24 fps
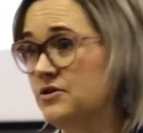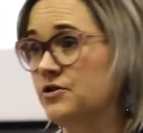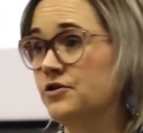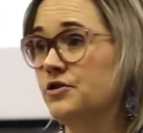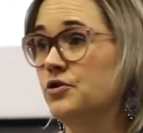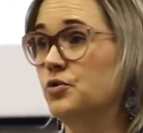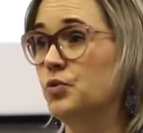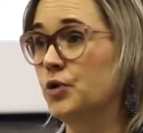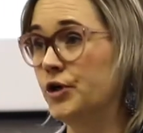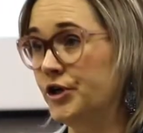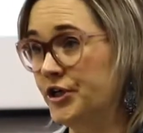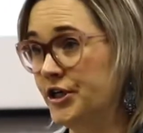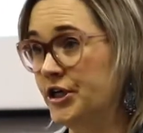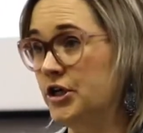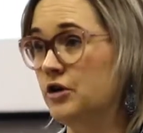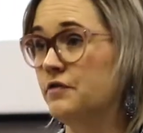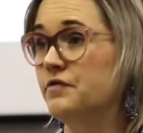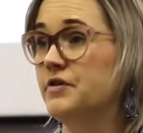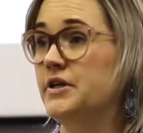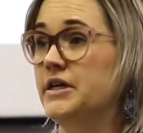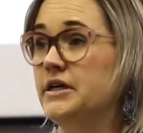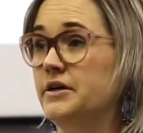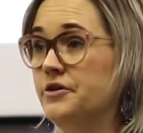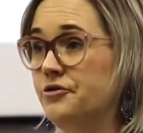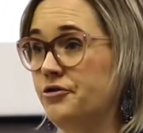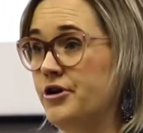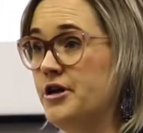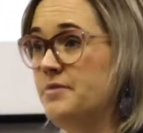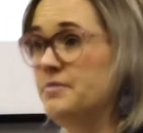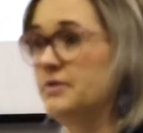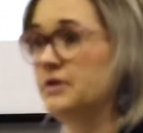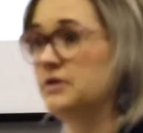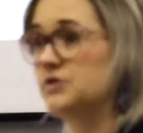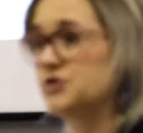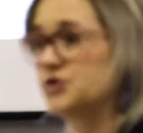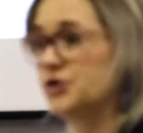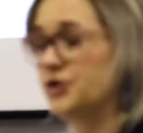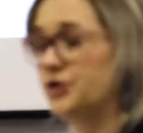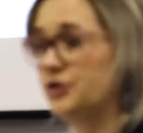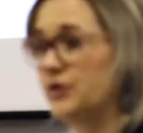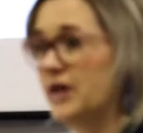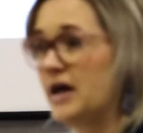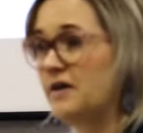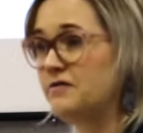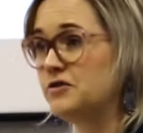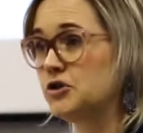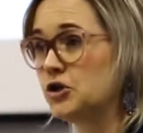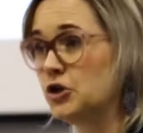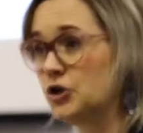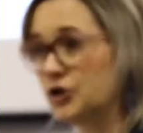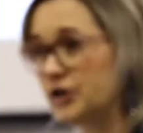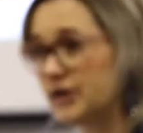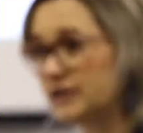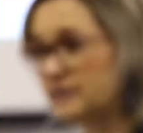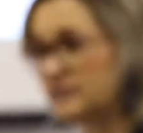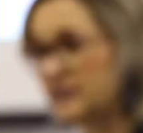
on the wording of the agreement. So you'll have to look at